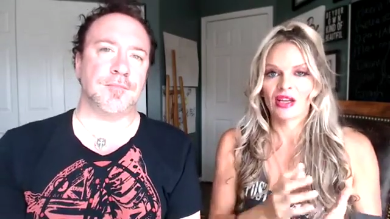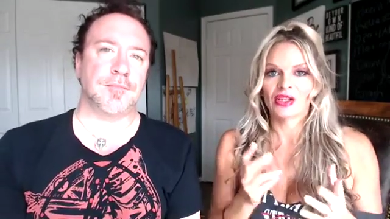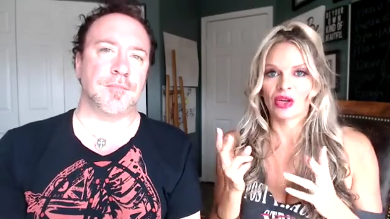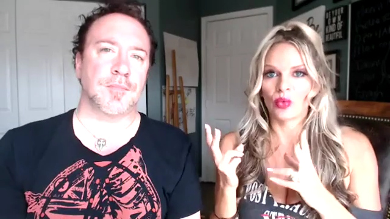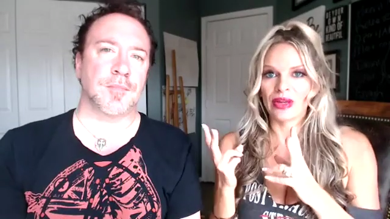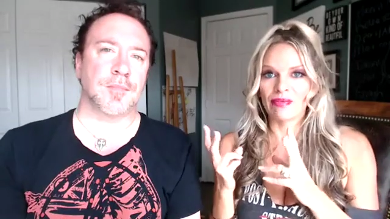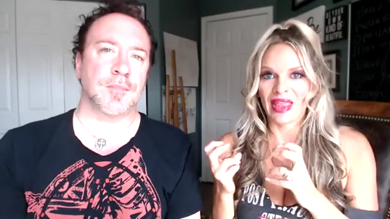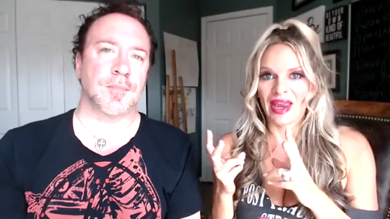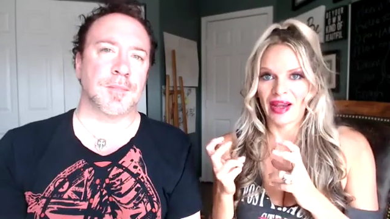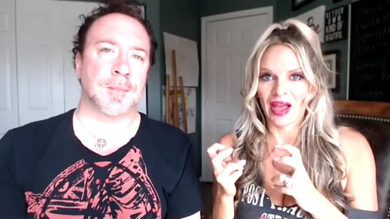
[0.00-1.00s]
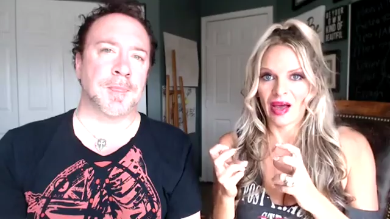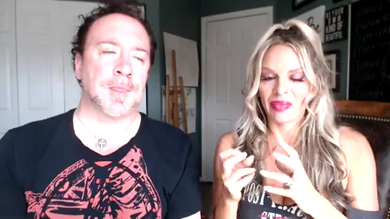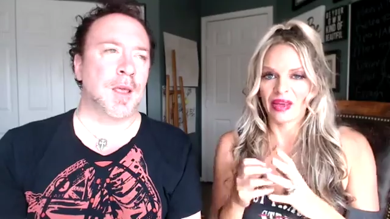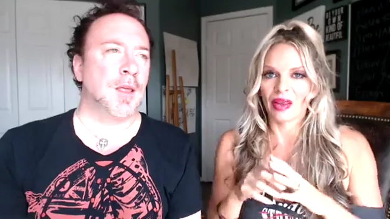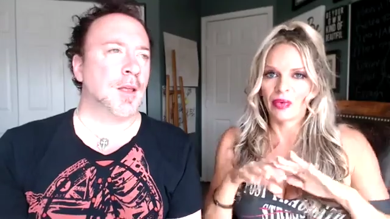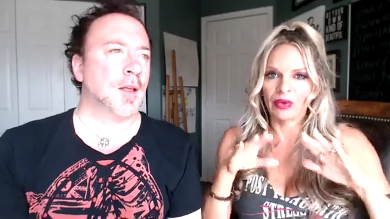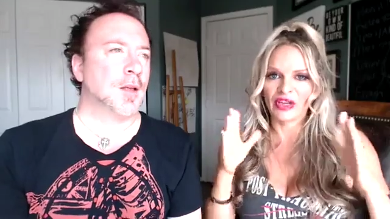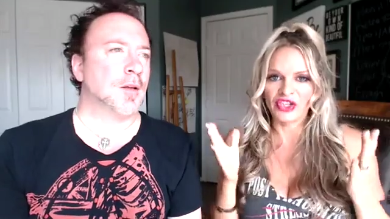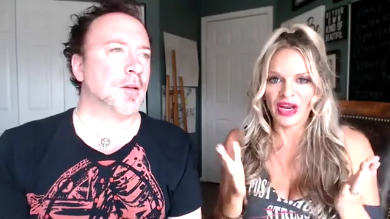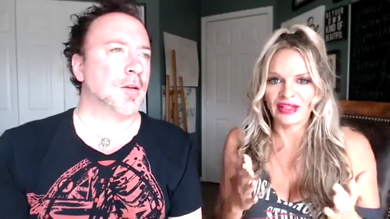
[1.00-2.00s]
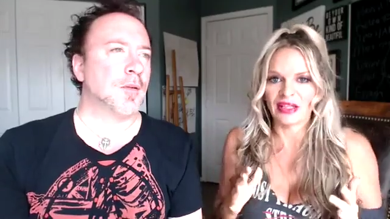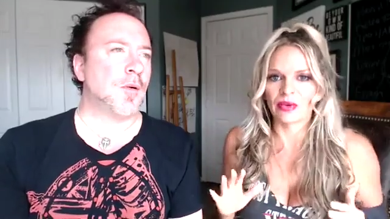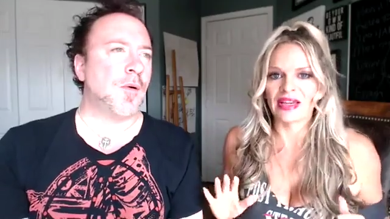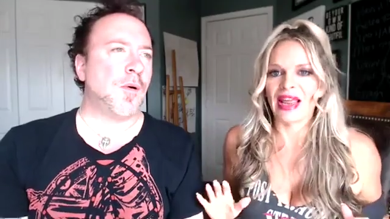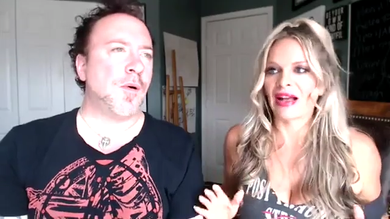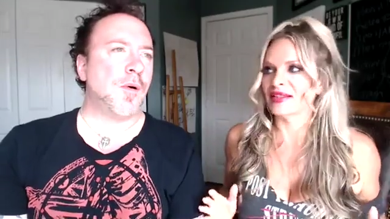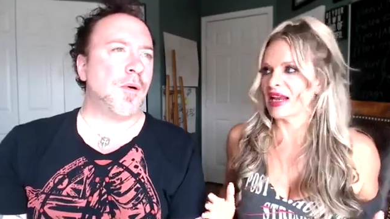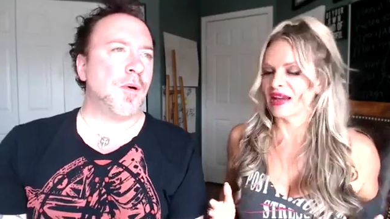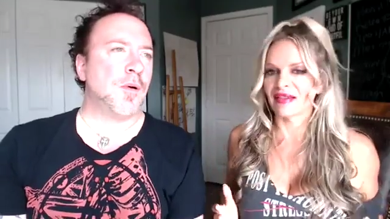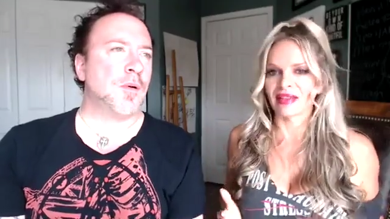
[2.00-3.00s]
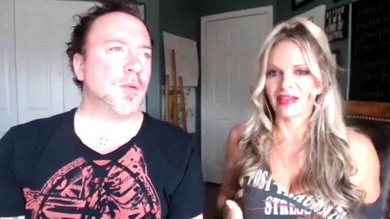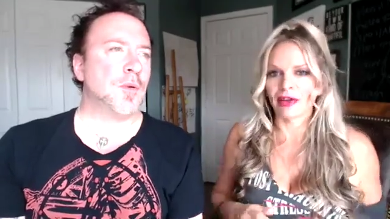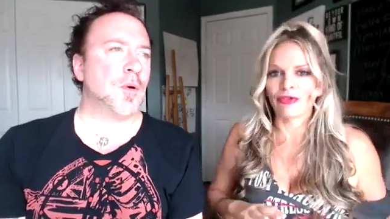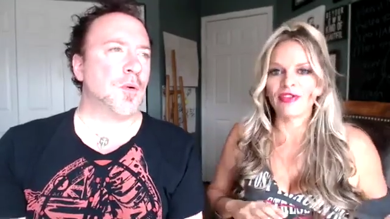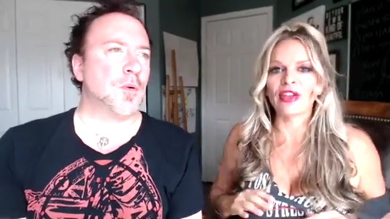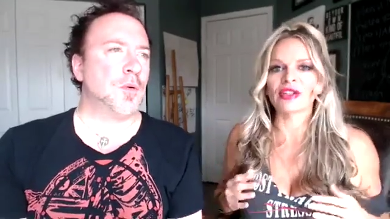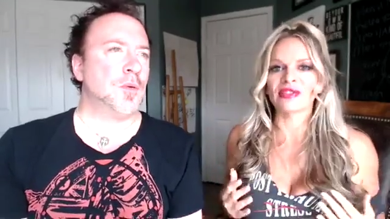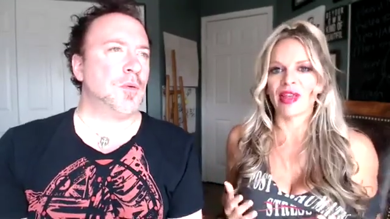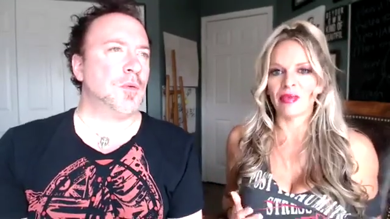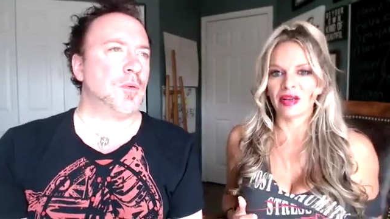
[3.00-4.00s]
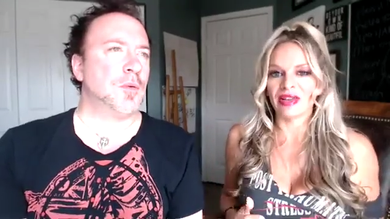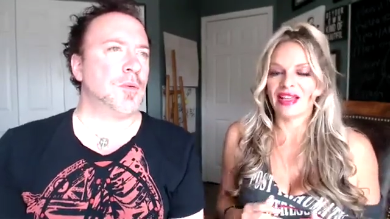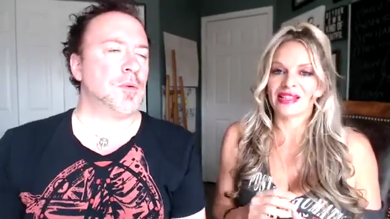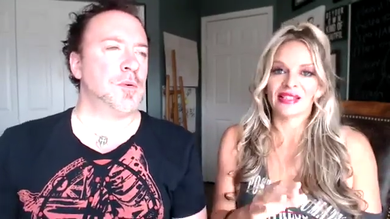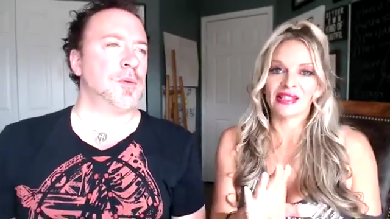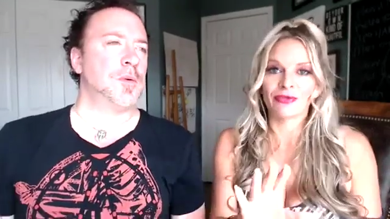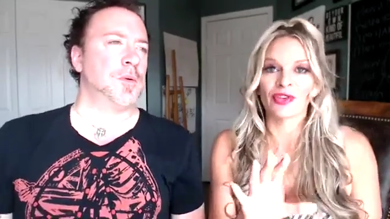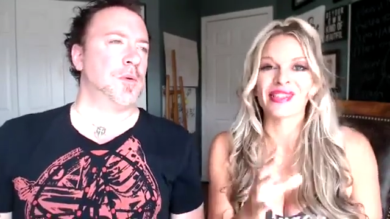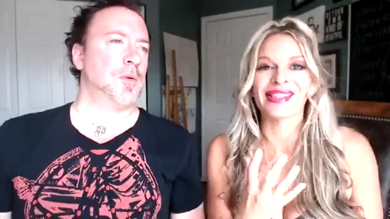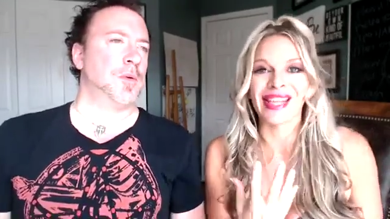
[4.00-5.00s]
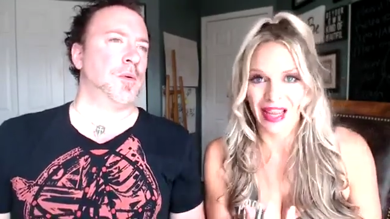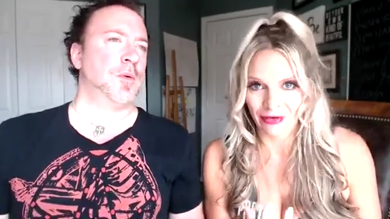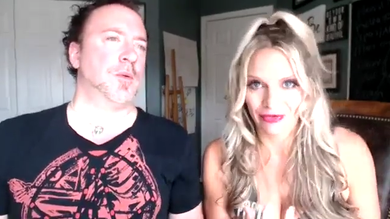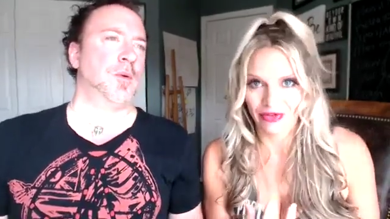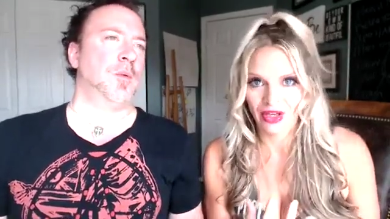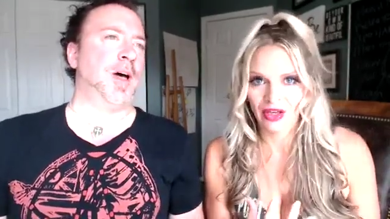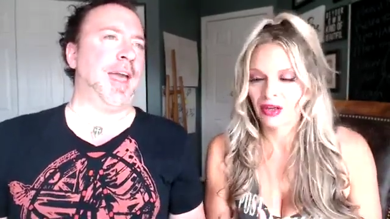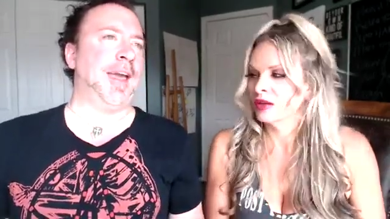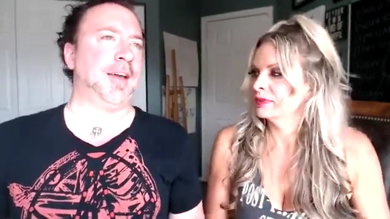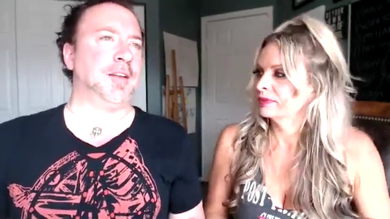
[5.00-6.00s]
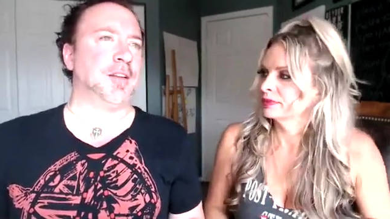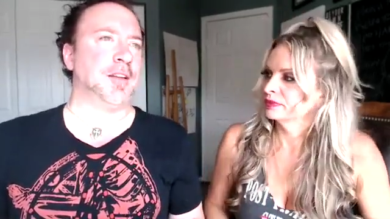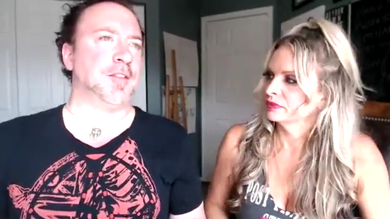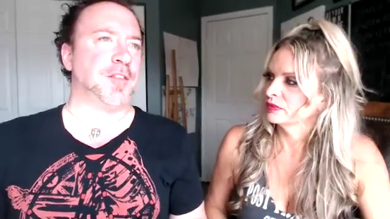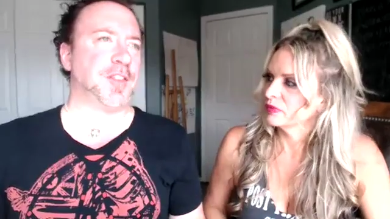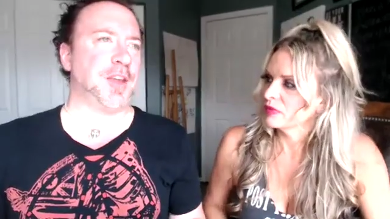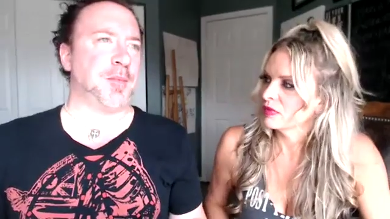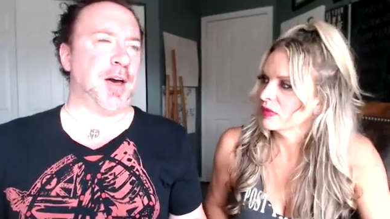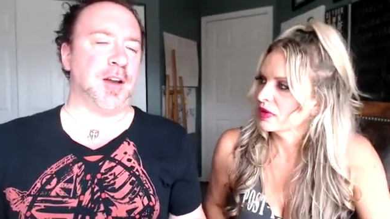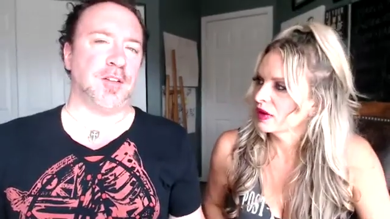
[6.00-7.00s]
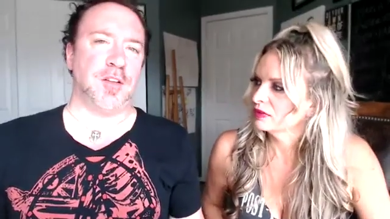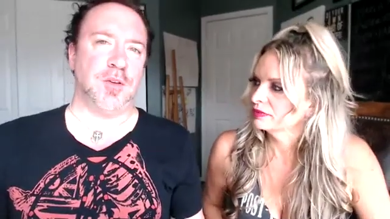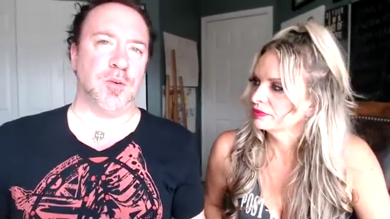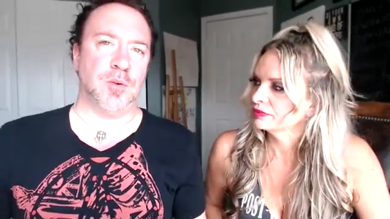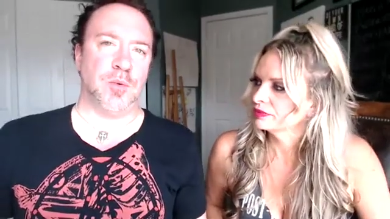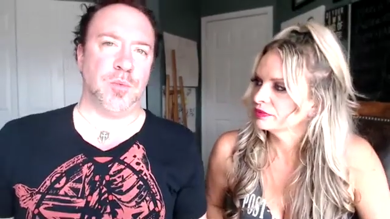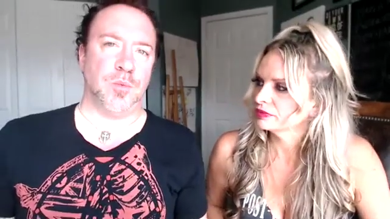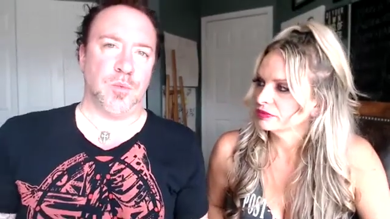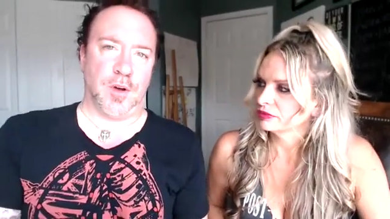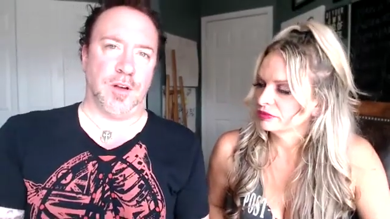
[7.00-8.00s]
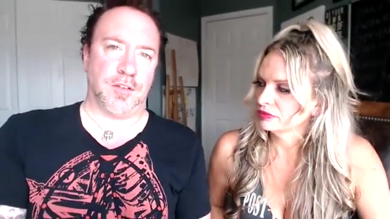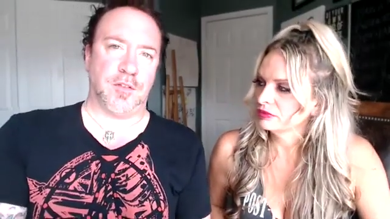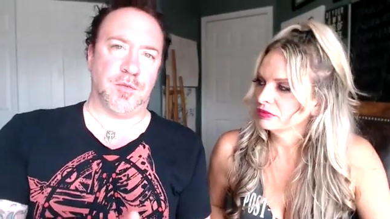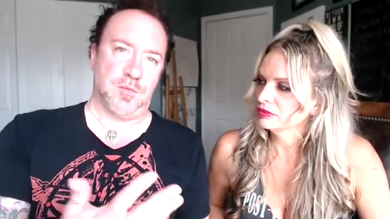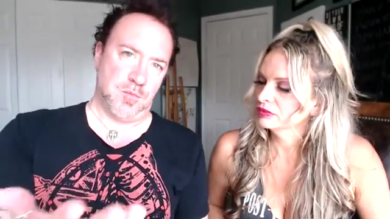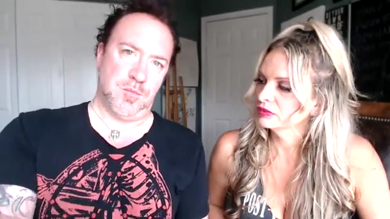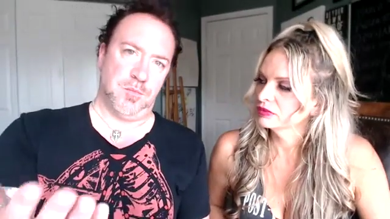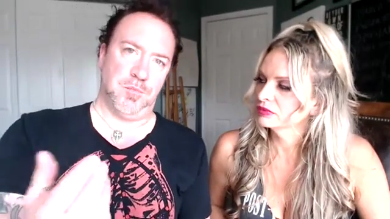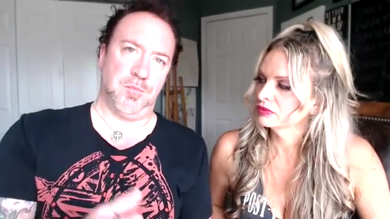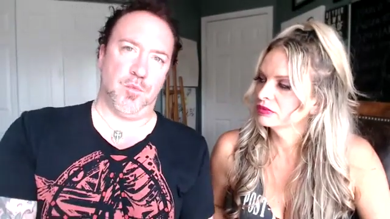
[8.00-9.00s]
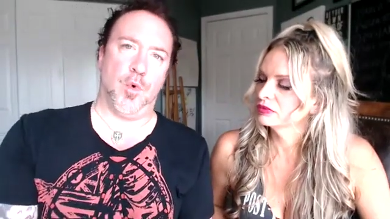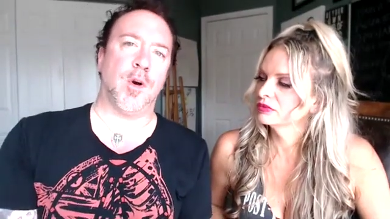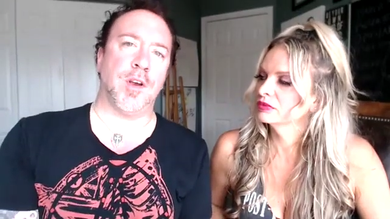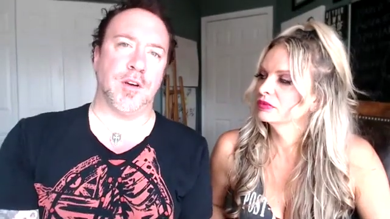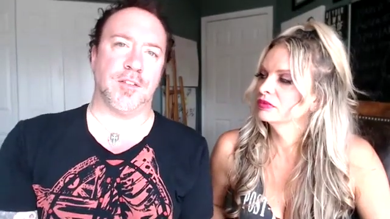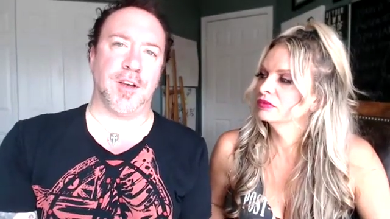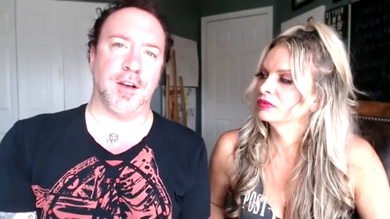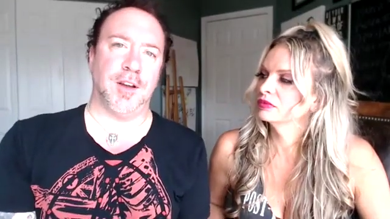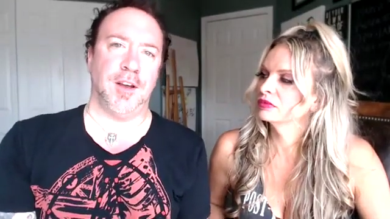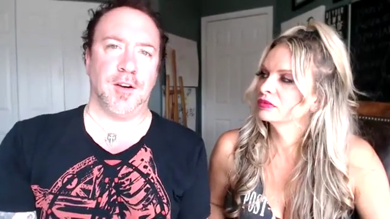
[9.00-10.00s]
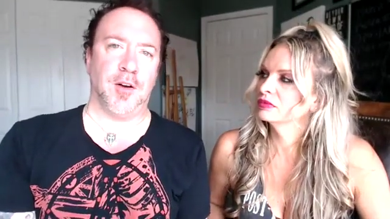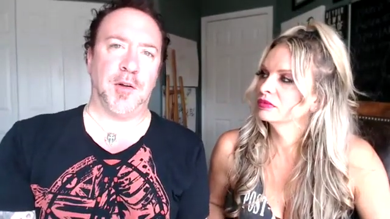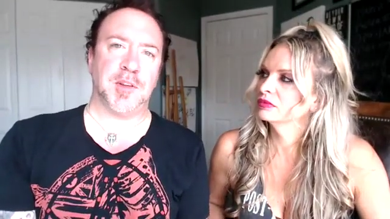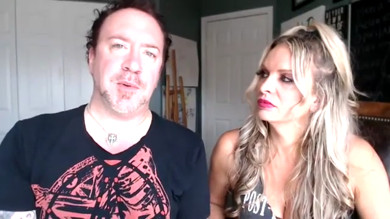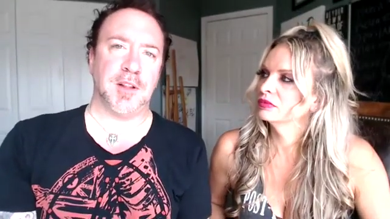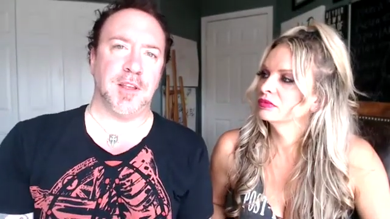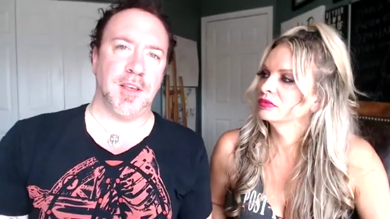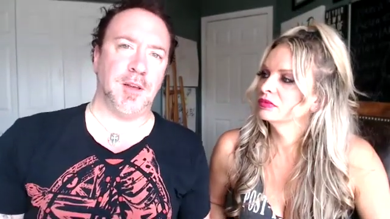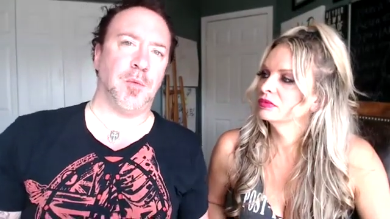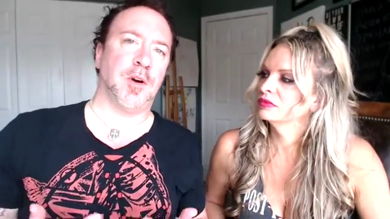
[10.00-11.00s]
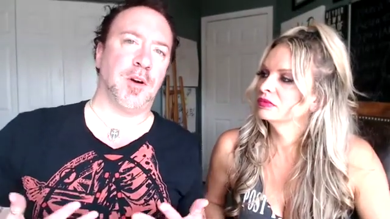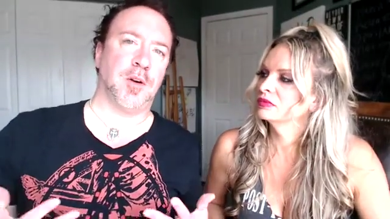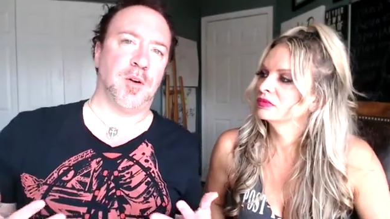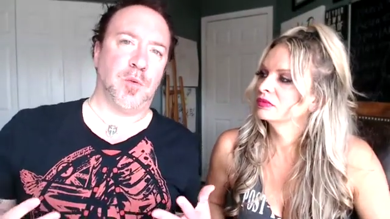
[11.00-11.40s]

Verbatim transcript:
Speaker 1: So we man up and then we reject and renounce anything that feels feminine because it doesn't feel safe.
Speaker 2: Well, and if you think about it too, us warriors on here ultimately we're